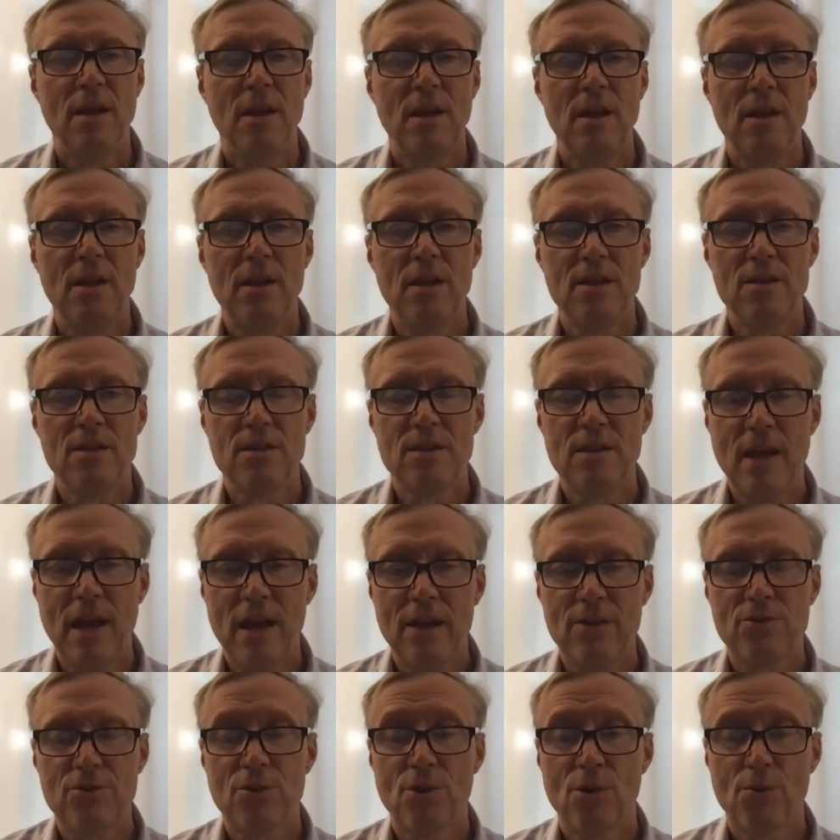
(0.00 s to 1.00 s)
in his
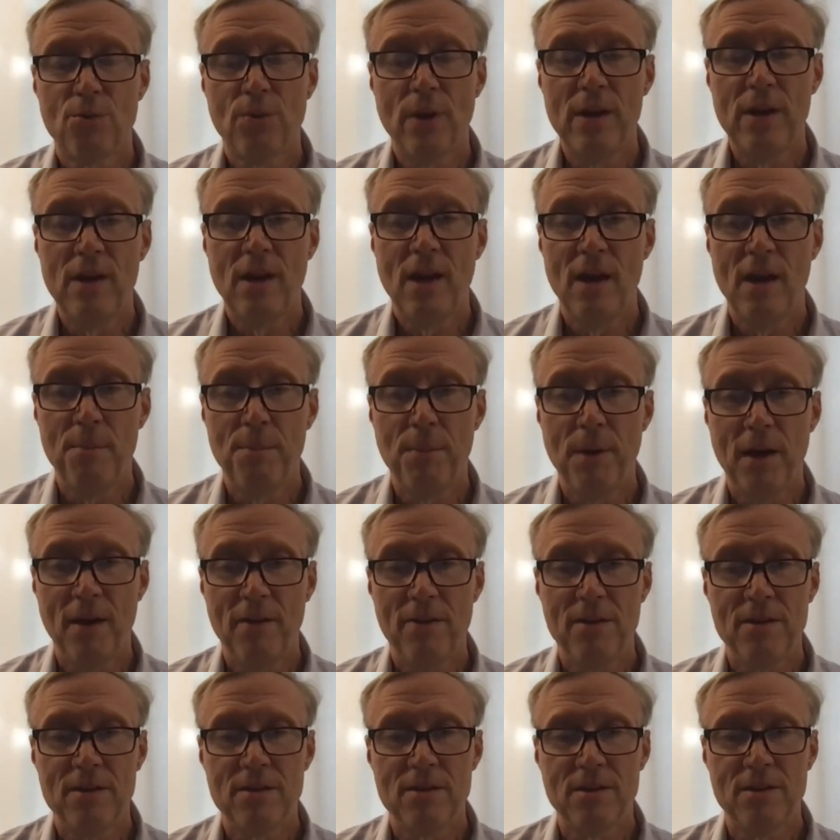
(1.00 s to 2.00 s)
natural rate
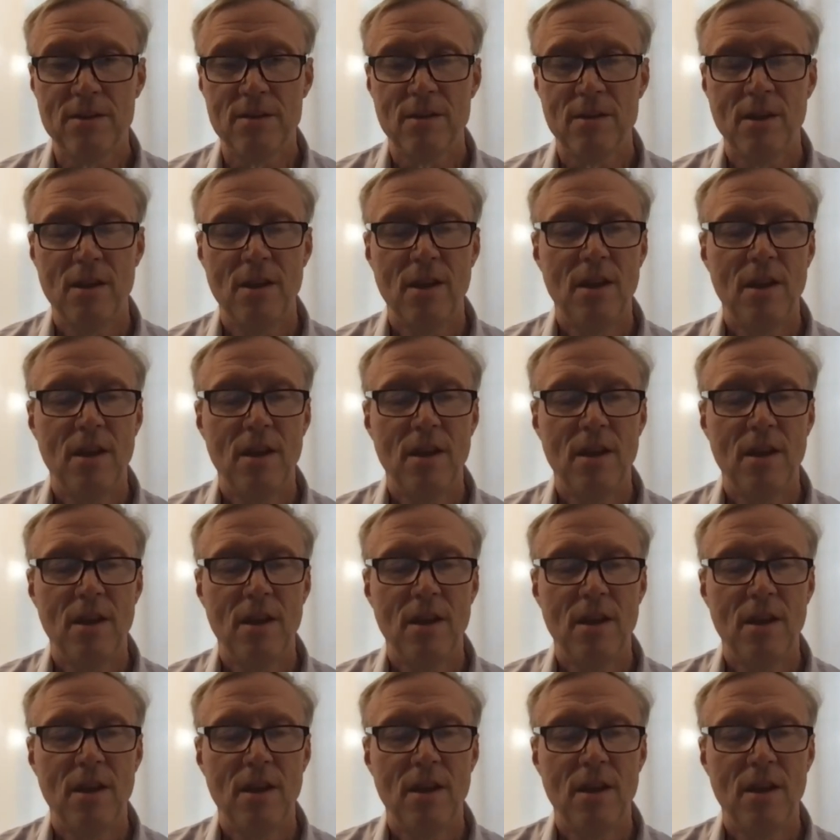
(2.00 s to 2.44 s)
hypothesis.